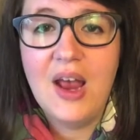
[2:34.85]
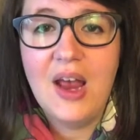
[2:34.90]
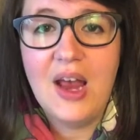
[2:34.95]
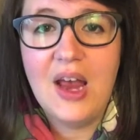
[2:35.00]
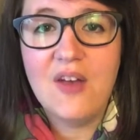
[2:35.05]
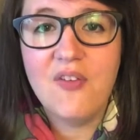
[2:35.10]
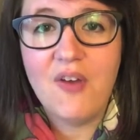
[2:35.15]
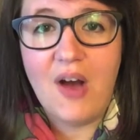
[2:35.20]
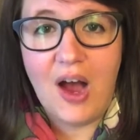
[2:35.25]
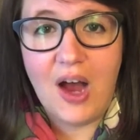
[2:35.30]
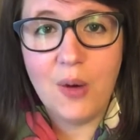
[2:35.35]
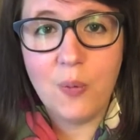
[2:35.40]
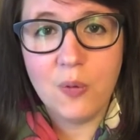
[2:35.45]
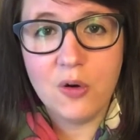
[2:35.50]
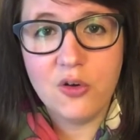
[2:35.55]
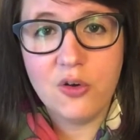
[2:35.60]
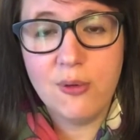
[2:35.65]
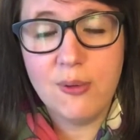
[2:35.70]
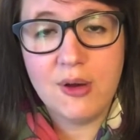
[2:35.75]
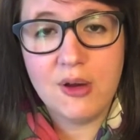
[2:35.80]
if I were
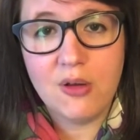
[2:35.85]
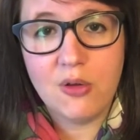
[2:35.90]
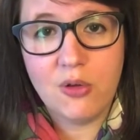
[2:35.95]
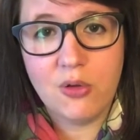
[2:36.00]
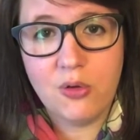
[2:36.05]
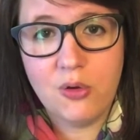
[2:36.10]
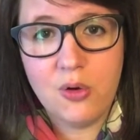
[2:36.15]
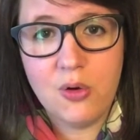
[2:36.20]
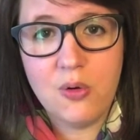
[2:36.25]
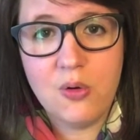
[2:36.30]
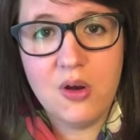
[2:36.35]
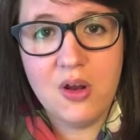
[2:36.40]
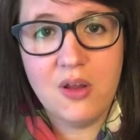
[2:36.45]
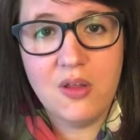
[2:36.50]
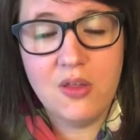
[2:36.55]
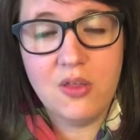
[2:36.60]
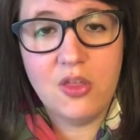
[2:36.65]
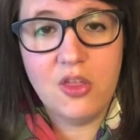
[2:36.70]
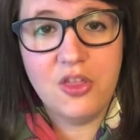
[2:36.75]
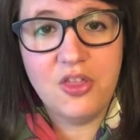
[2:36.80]
to include
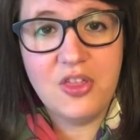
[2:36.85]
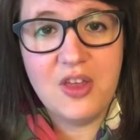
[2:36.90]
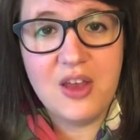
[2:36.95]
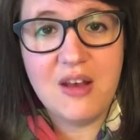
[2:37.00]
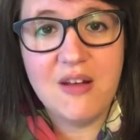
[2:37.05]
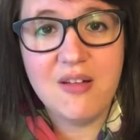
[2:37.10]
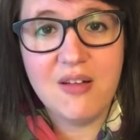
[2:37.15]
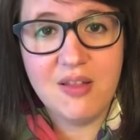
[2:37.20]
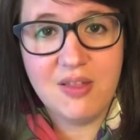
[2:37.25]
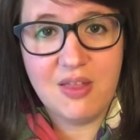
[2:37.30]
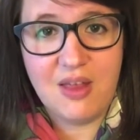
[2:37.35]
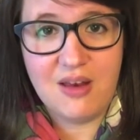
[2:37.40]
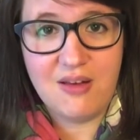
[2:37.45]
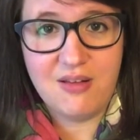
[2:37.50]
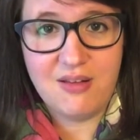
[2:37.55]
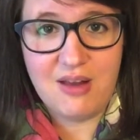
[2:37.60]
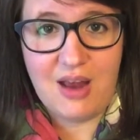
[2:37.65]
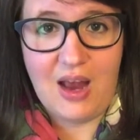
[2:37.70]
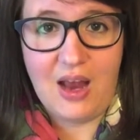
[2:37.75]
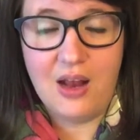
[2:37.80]
the things that they
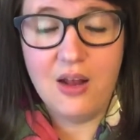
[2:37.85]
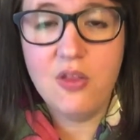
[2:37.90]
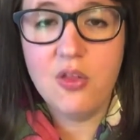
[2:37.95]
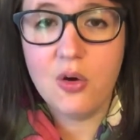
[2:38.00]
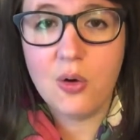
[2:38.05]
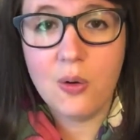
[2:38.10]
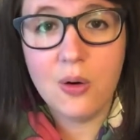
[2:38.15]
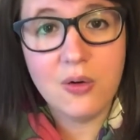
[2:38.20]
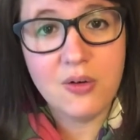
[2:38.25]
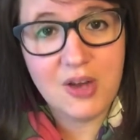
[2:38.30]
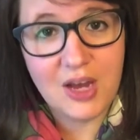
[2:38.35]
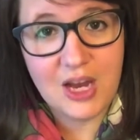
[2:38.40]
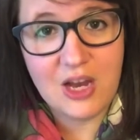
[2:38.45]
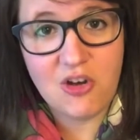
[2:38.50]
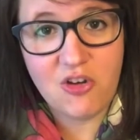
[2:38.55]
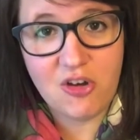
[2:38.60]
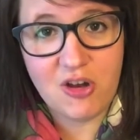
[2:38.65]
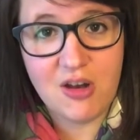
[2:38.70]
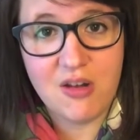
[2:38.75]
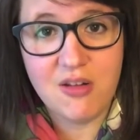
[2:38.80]
say, the
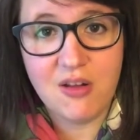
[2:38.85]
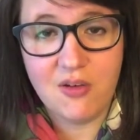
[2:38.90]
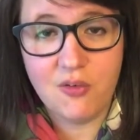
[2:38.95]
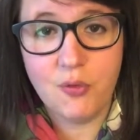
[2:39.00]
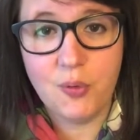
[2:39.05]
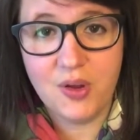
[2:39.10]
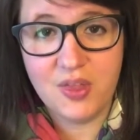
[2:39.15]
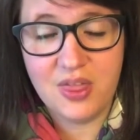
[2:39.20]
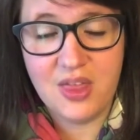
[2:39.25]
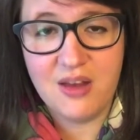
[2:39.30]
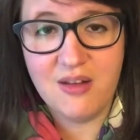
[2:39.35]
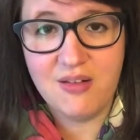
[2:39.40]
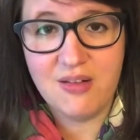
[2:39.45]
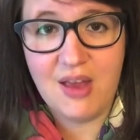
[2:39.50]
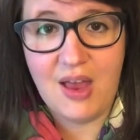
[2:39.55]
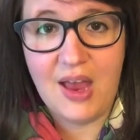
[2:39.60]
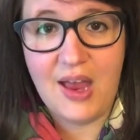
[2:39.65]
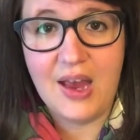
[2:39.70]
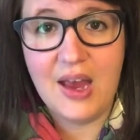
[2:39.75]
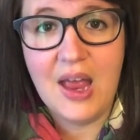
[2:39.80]
quotations of what they
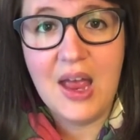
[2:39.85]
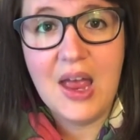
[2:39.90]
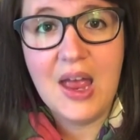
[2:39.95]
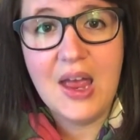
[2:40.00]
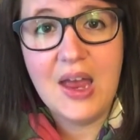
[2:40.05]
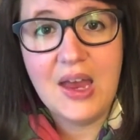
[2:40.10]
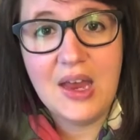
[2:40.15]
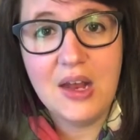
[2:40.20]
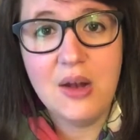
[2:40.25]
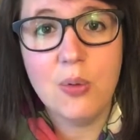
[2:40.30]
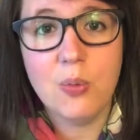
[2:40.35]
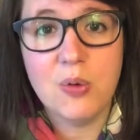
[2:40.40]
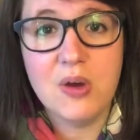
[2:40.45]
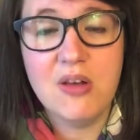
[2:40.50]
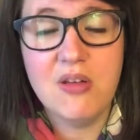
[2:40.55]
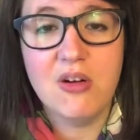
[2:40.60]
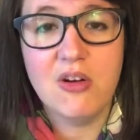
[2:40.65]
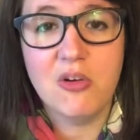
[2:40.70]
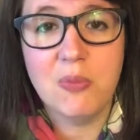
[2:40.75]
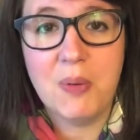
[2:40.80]
say in a
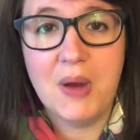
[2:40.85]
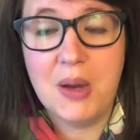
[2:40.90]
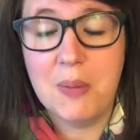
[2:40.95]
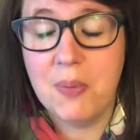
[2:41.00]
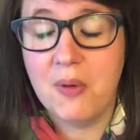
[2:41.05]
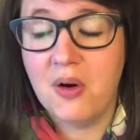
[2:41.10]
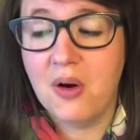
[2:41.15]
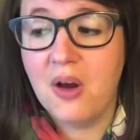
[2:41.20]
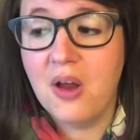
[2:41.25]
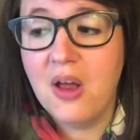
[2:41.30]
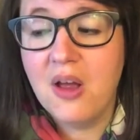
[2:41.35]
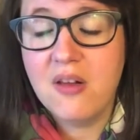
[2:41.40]
research paper,